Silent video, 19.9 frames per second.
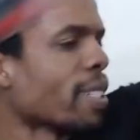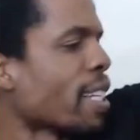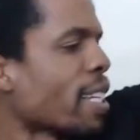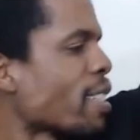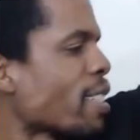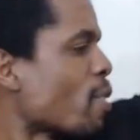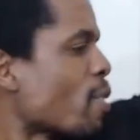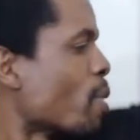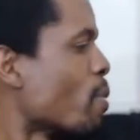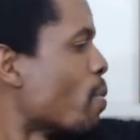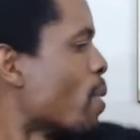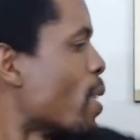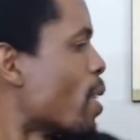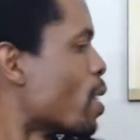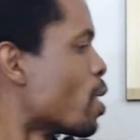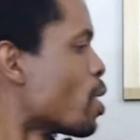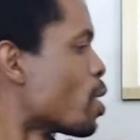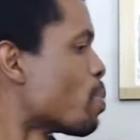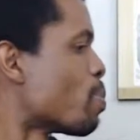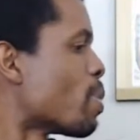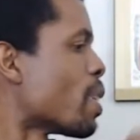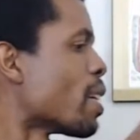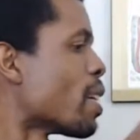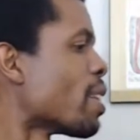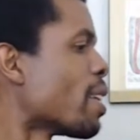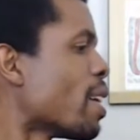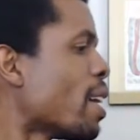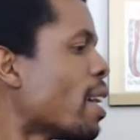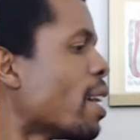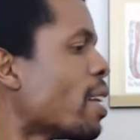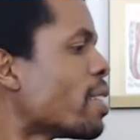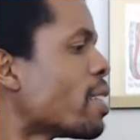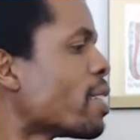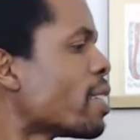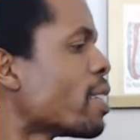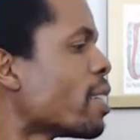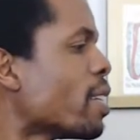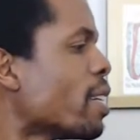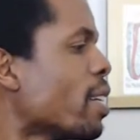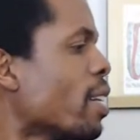that's the only way to display that.
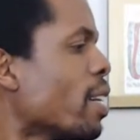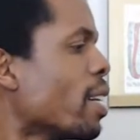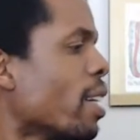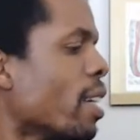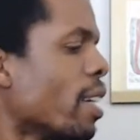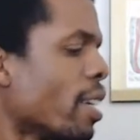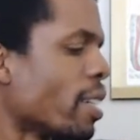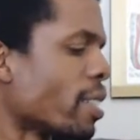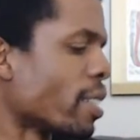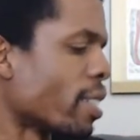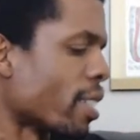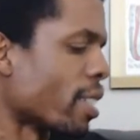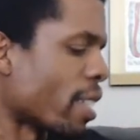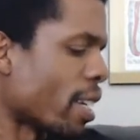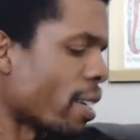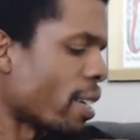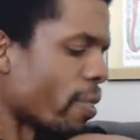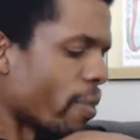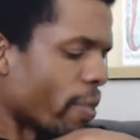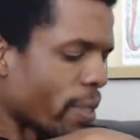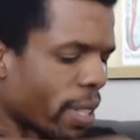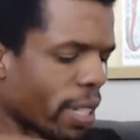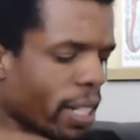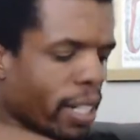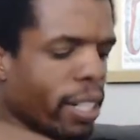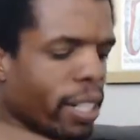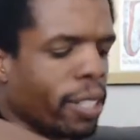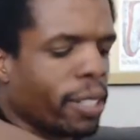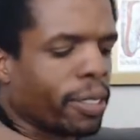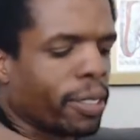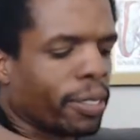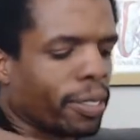Set that over there.